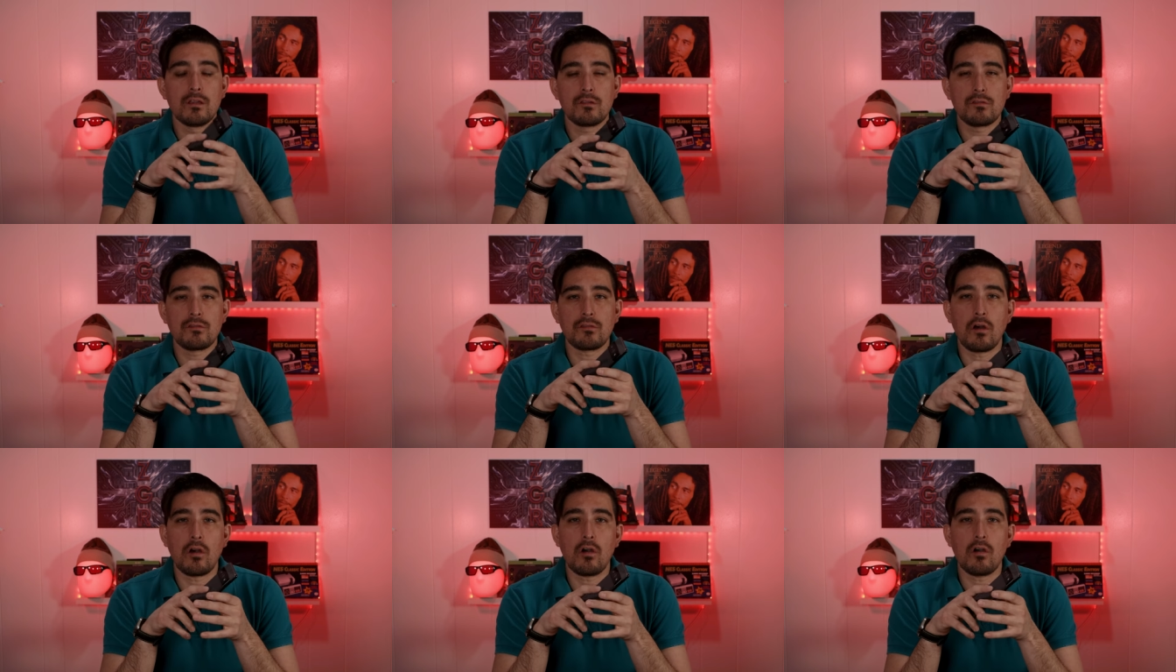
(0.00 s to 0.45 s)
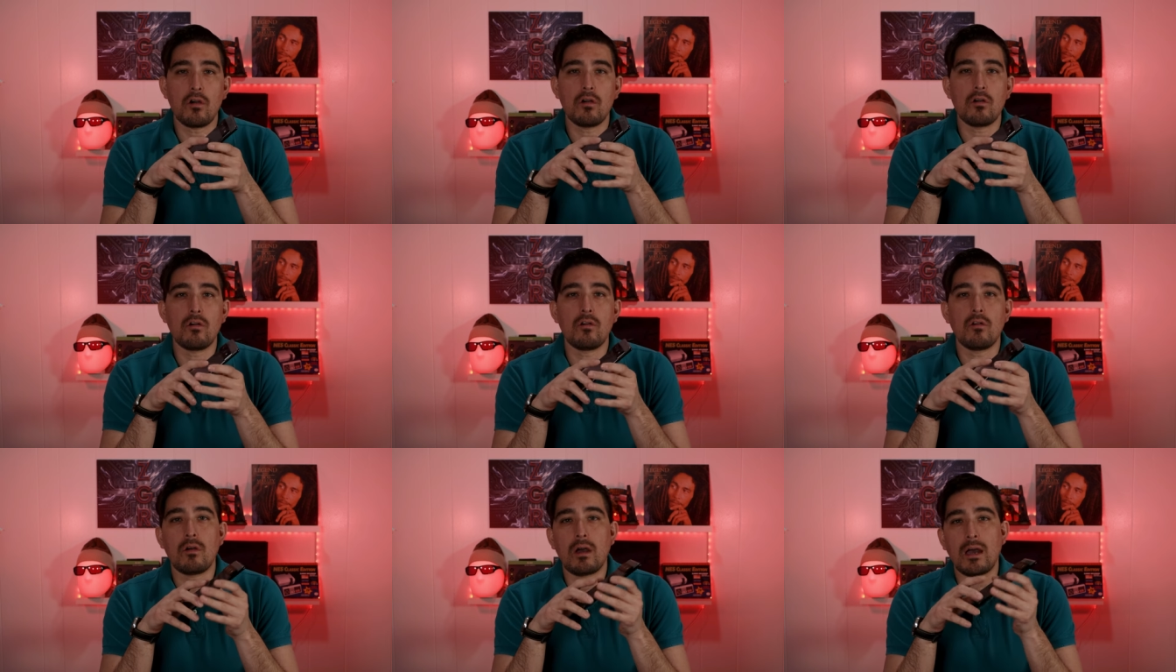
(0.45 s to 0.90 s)

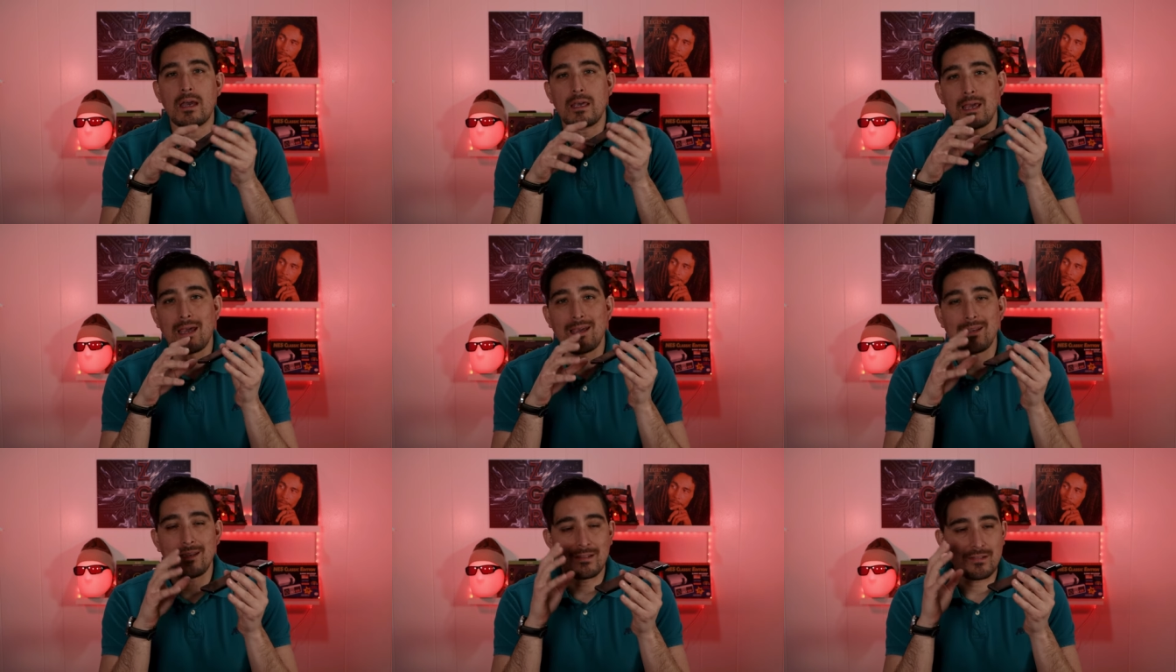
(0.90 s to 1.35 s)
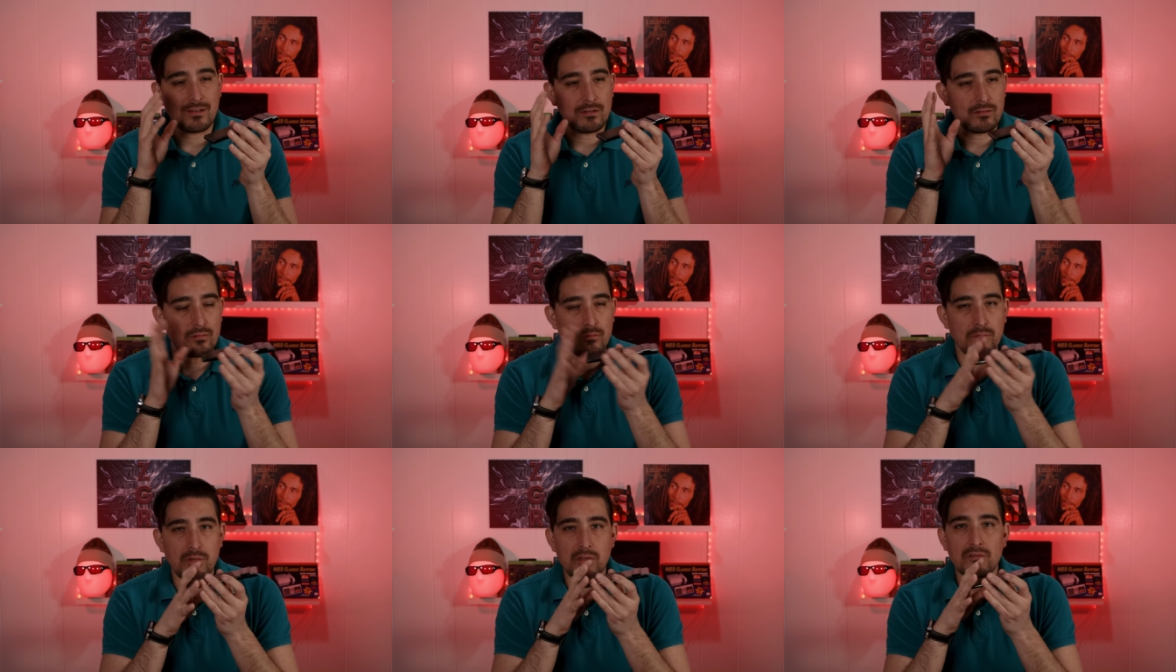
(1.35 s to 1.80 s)
So I, I
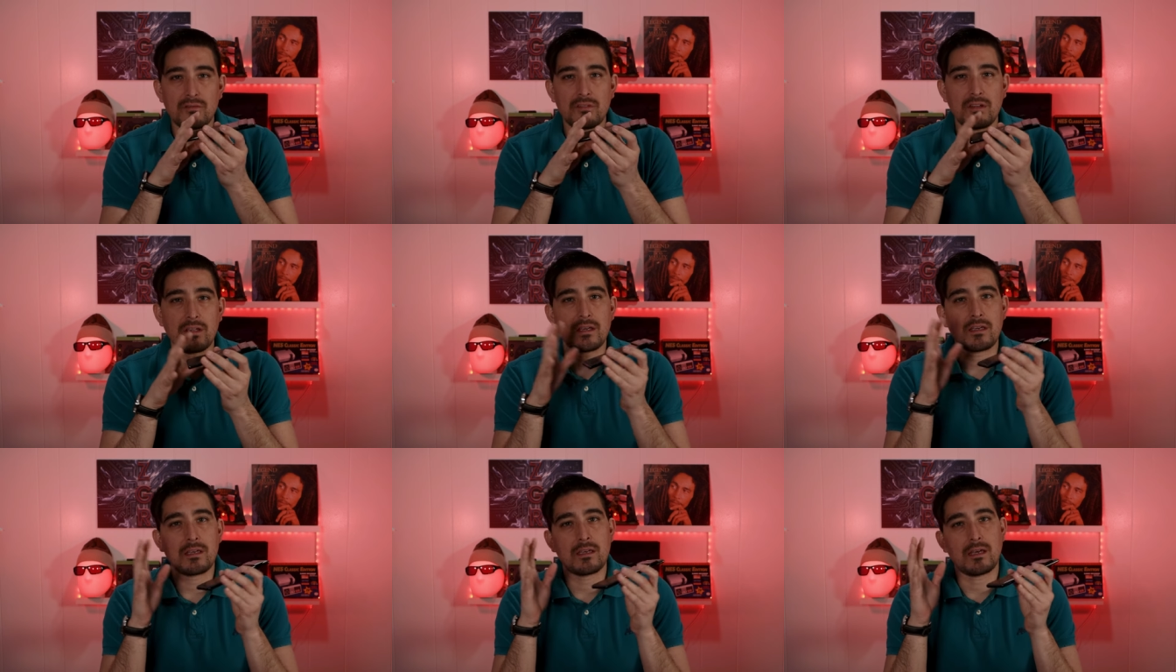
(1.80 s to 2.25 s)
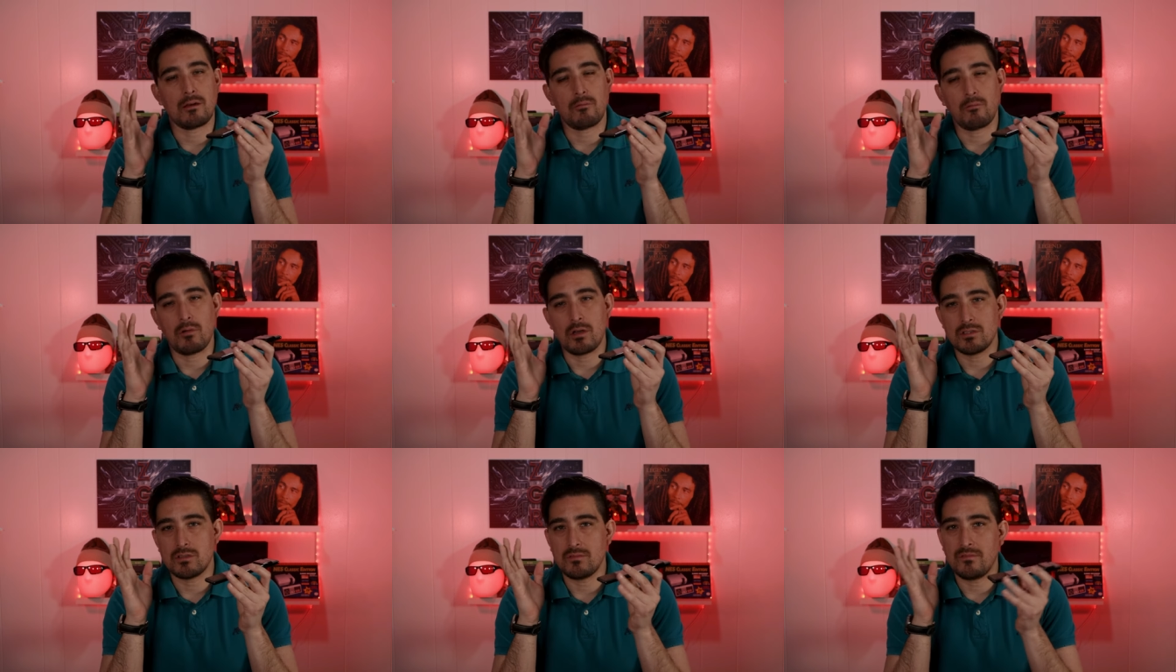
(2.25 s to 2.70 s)
listened to music, I
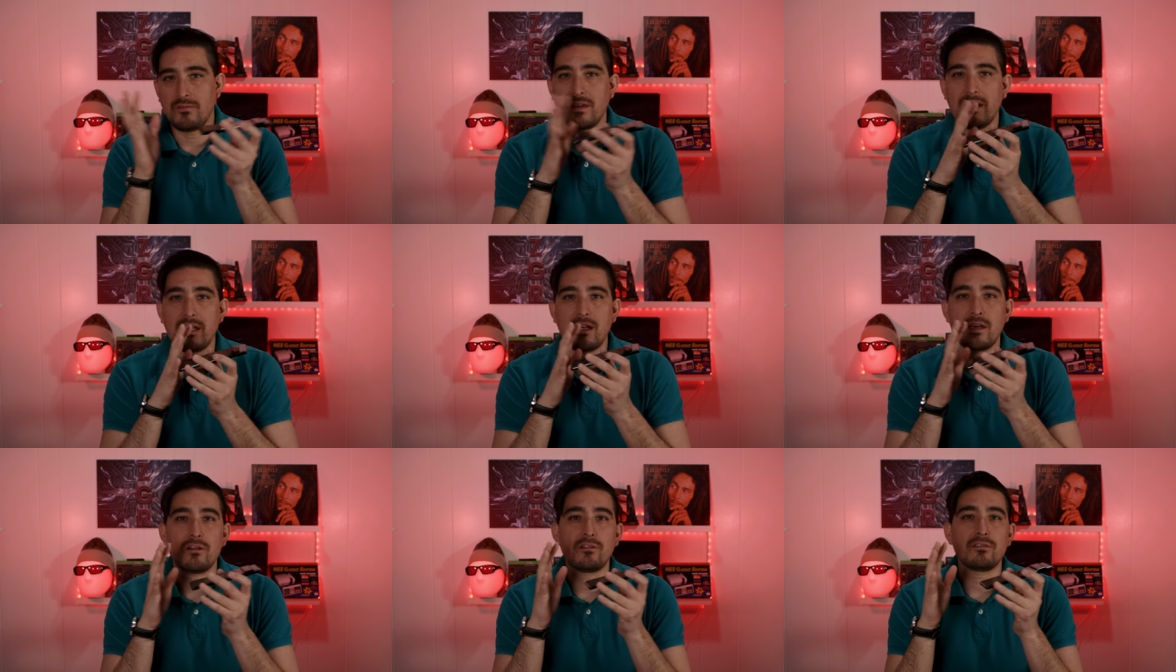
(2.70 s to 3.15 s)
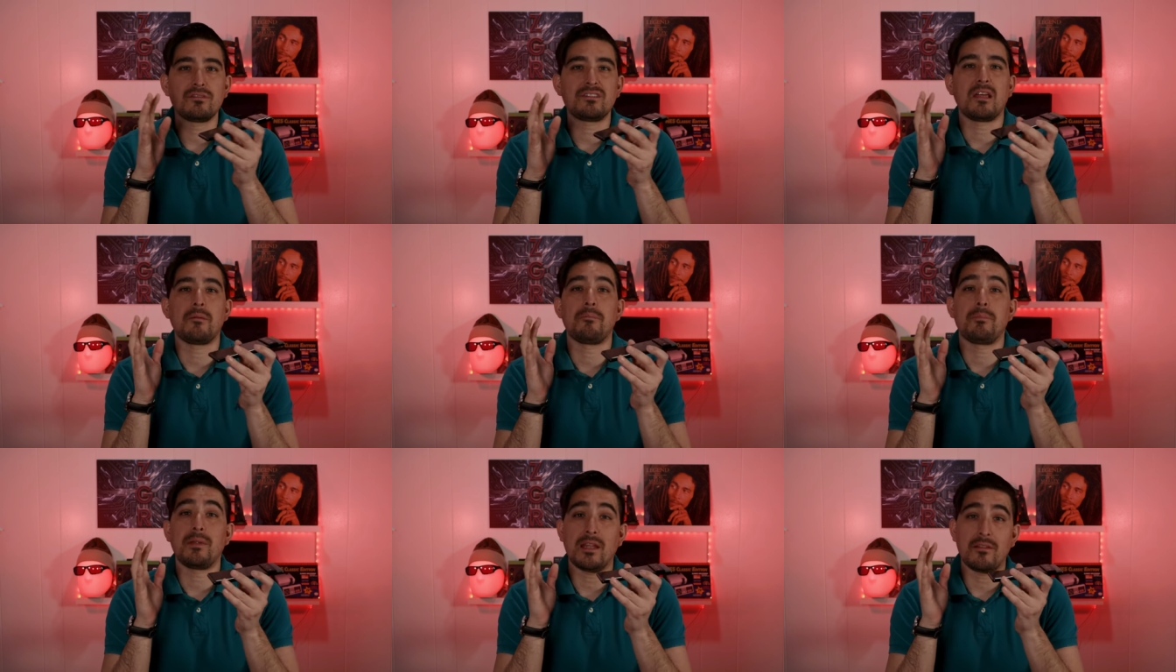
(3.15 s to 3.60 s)
watched videos,
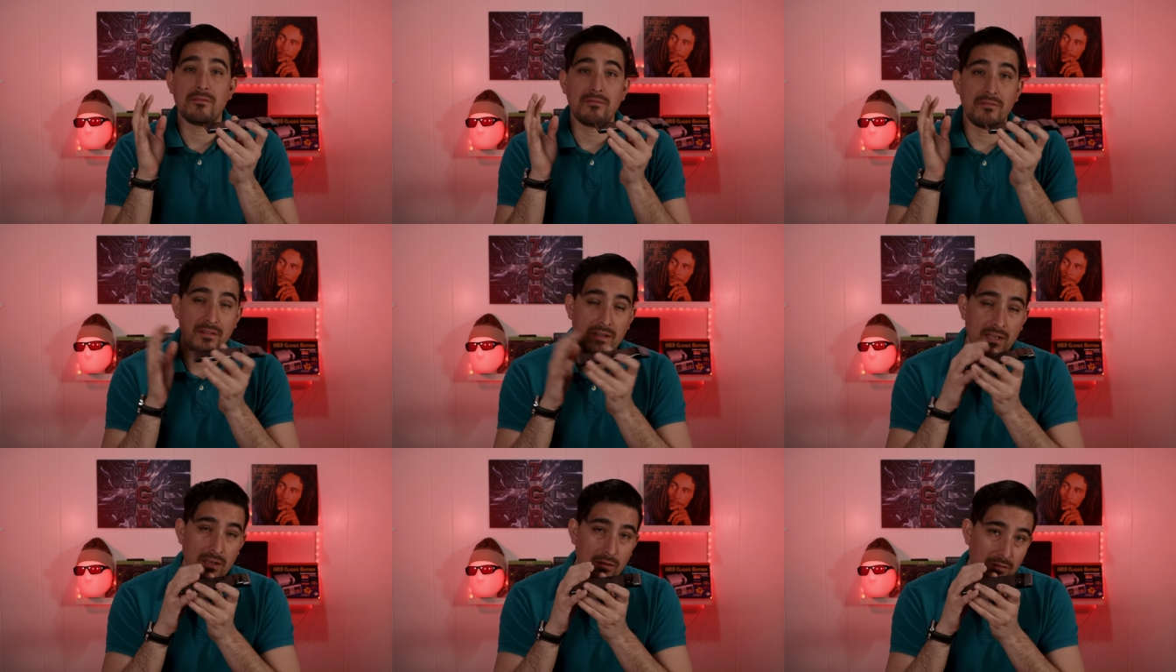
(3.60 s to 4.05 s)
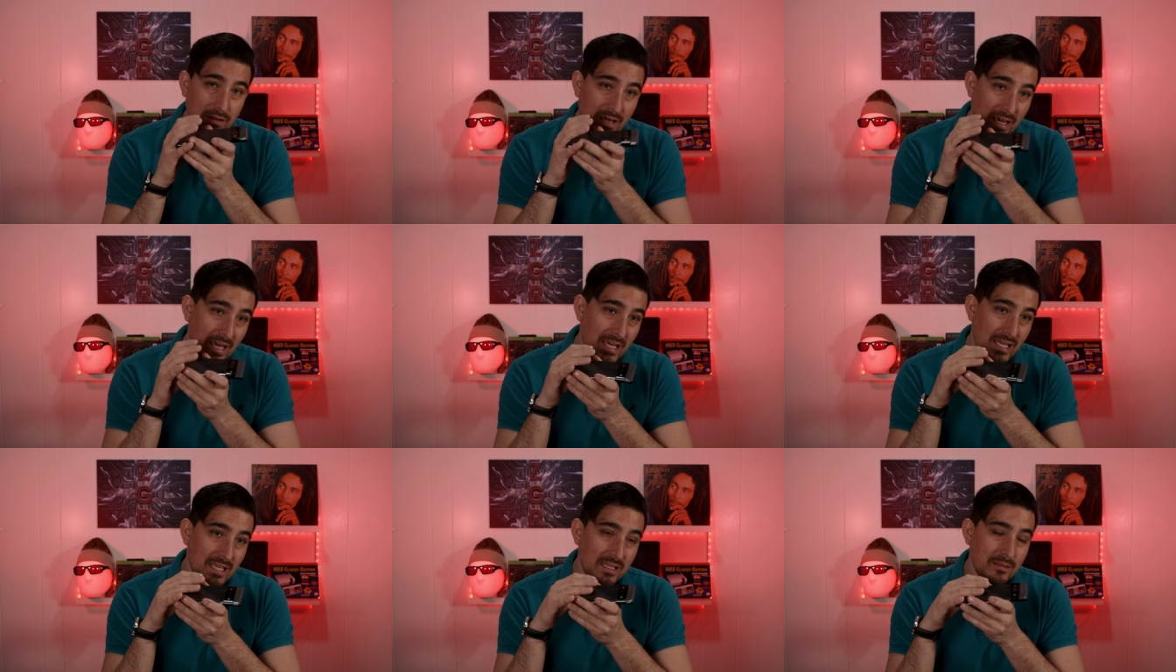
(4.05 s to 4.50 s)
I played video
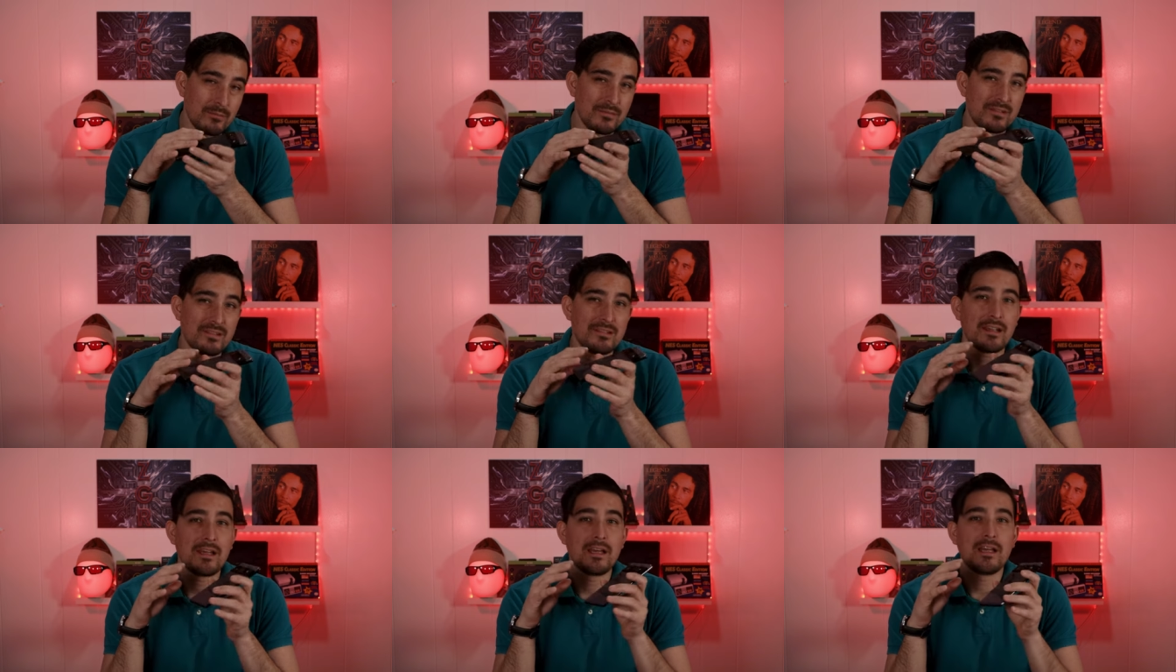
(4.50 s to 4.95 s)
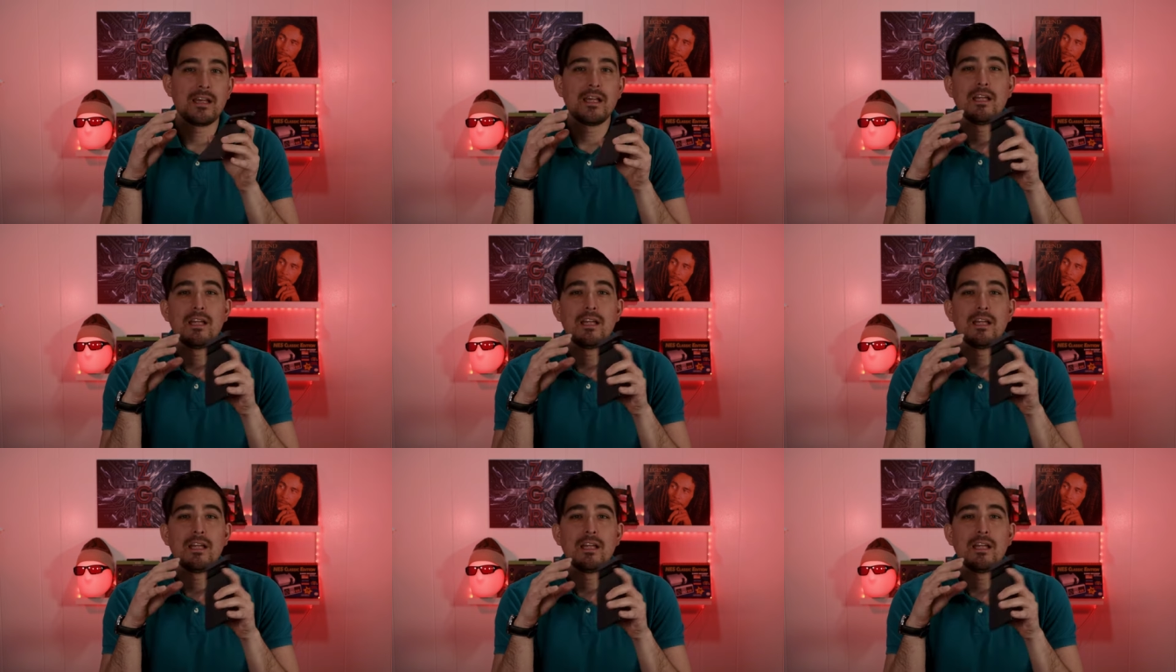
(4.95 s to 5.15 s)
games.